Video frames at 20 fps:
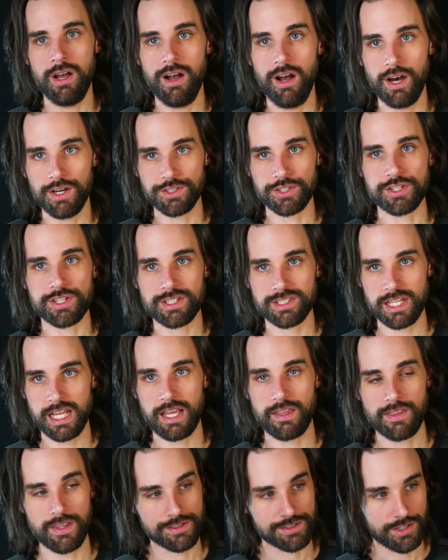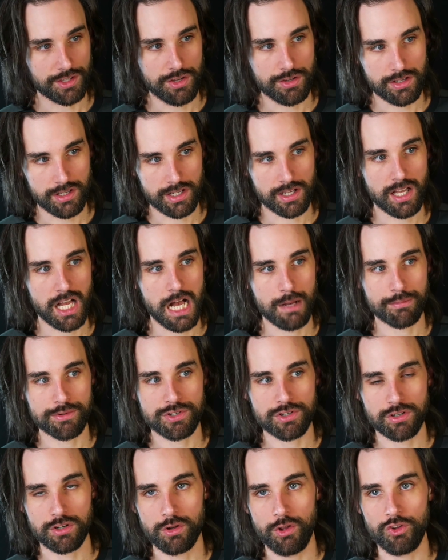understand this, that you can
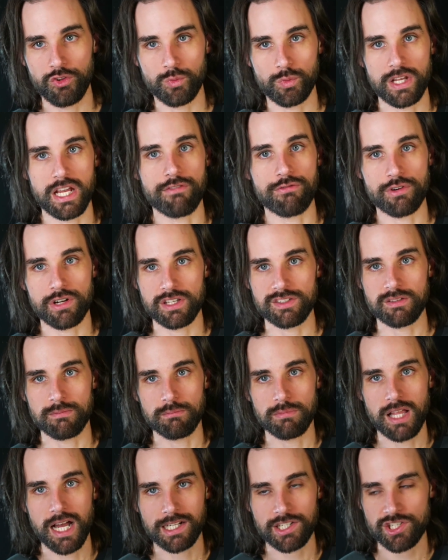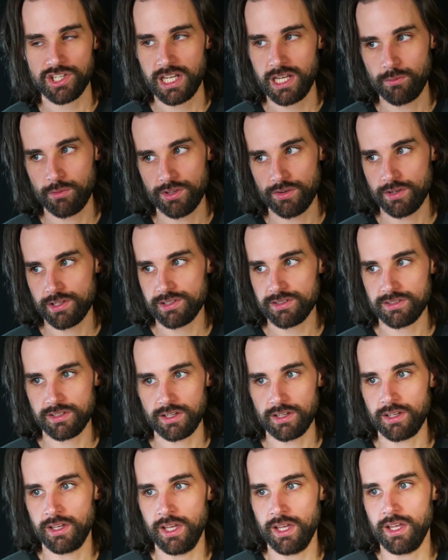accomplish your goals, whatever it is in blockchain, whether it's
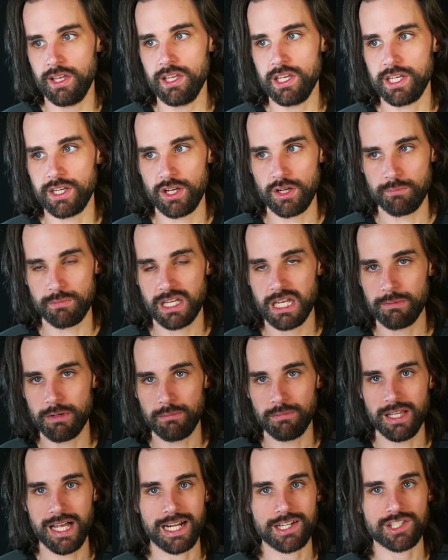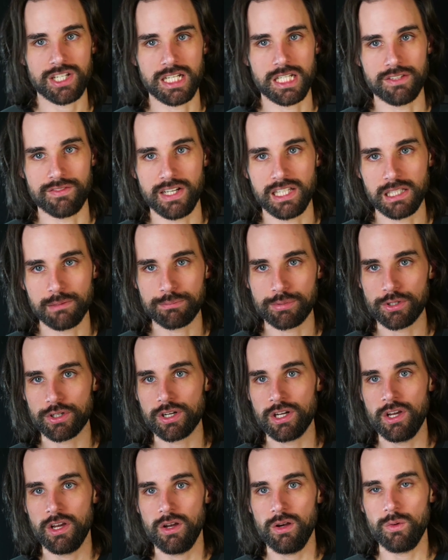to, you know, become a blockchain
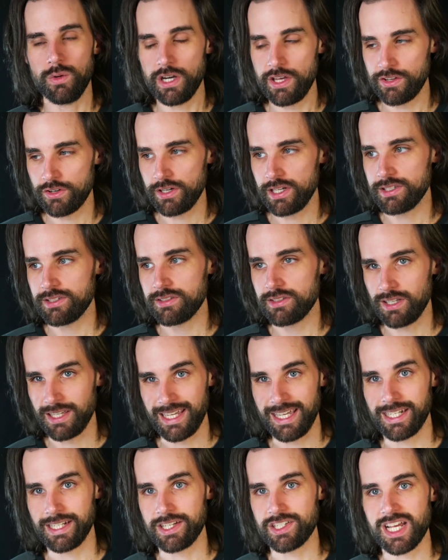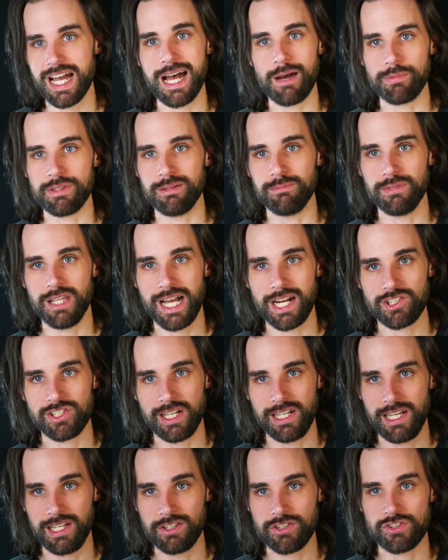developer, whether it's to get a job in the
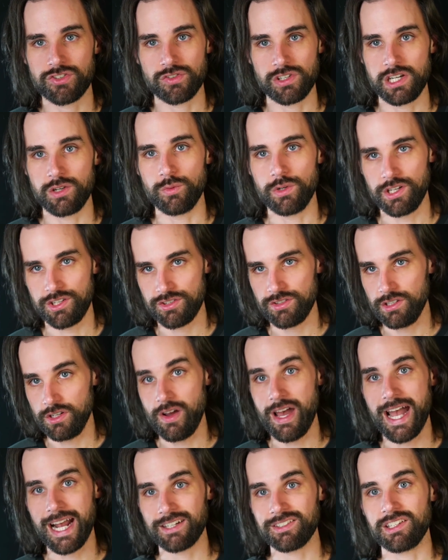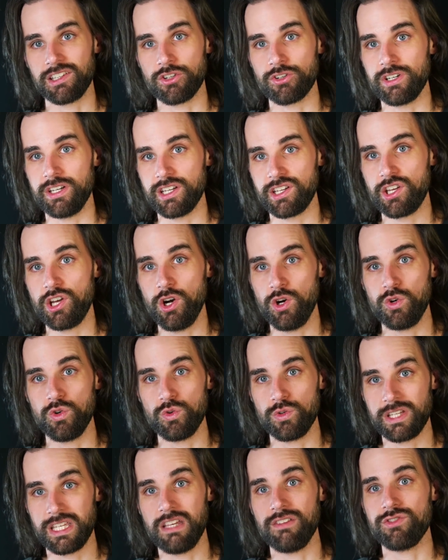blockchain industry, which, you know, actually learning to
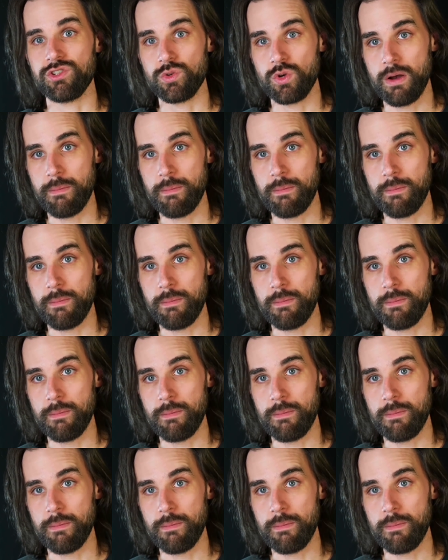code gives you a